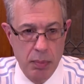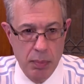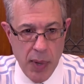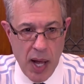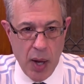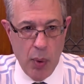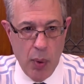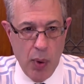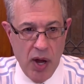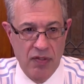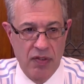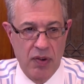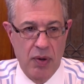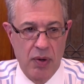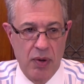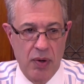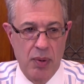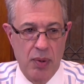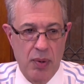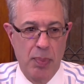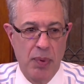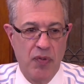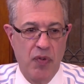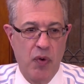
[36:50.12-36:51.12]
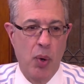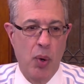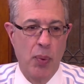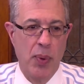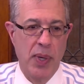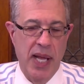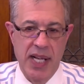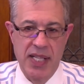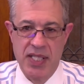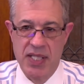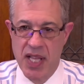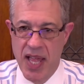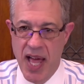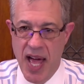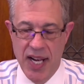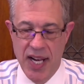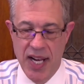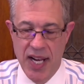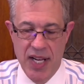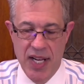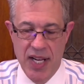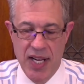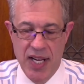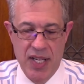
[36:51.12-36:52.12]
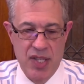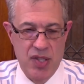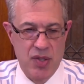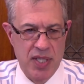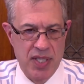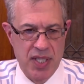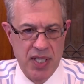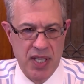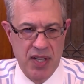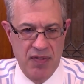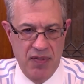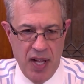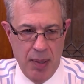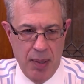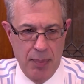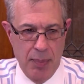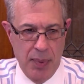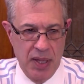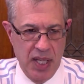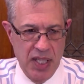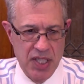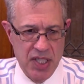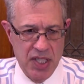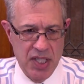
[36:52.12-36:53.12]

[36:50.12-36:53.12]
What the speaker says: However, before we get to that interesting development,